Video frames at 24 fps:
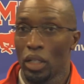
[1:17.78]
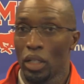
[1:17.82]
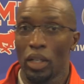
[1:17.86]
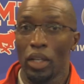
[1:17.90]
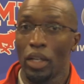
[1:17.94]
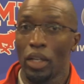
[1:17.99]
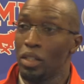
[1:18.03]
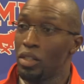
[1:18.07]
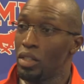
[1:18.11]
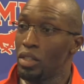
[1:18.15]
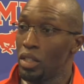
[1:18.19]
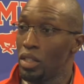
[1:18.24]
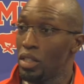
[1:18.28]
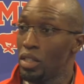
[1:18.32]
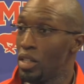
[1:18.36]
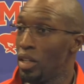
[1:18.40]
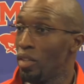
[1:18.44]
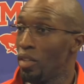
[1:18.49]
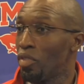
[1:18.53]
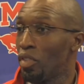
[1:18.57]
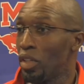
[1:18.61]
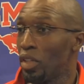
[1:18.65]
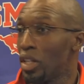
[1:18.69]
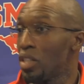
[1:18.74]
Uh, it's it's
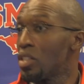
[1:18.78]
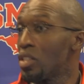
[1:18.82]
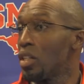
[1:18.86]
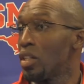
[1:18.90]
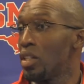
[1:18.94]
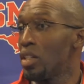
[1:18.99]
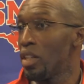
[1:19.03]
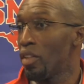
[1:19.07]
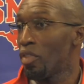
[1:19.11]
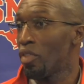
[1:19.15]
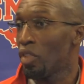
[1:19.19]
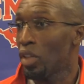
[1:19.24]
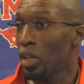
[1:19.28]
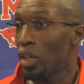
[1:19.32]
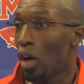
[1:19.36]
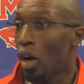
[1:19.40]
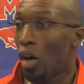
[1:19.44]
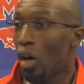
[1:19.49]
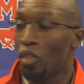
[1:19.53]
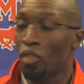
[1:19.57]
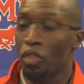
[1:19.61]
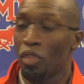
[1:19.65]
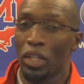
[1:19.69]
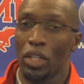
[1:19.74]
different. It's a different
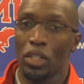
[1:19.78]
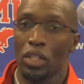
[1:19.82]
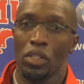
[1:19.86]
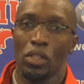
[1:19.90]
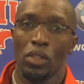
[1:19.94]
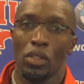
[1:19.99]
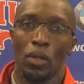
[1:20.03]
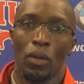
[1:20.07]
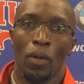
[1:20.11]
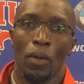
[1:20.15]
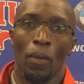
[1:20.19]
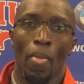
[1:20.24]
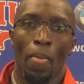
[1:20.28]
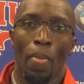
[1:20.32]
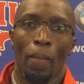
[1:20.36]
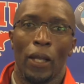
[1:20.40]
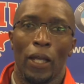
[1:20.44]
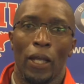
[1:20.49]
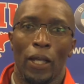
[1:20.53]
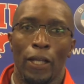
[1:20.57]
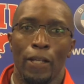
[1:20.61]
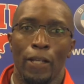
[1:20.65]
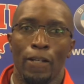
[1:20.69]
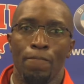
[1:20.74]
offense,
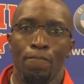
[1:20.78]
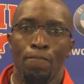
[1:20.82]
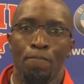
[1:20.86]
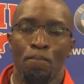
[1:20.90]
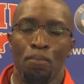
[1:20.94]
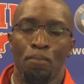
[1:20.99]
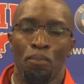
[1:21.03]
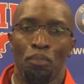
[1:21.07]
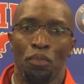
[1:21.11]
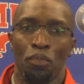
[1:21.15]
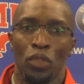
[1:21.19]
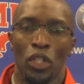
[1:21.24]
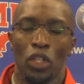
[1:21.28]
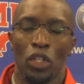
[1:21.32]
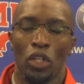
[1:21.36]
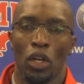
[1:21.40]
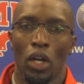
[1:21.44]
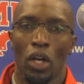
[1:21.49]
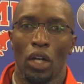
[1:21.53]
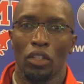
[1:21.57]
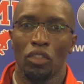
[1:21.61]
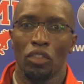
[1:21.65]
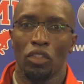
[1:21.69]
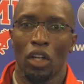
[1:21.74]
and you know
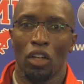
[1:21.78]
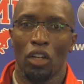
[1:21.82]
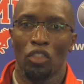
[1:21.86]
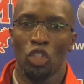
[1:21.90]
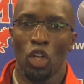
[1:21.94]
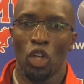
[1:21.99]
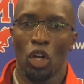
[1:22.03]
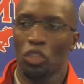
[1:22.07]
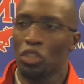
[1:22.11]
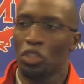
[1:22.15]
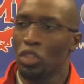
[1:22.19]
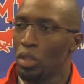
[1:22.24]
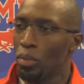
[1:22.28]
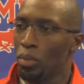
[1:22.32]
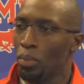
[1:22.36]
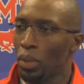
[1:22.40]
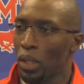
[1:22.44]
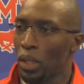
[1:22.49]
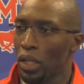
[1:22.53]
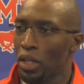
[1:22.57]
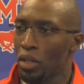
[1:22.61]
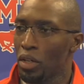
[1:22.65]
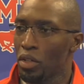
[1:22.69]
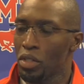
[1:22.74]
I I've talked to the
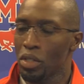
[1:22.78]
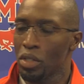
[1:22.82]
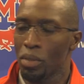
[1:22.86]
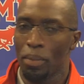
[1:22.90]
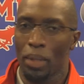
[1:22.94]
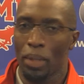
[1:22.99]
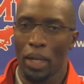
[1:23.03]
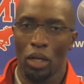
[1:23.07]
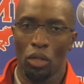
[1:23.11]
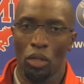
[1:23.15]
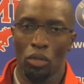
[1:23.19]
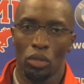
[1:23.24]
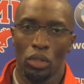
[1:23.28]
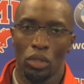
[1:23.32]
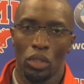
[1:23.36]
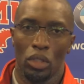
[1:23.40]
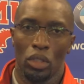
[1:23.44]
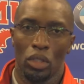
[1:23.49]
players about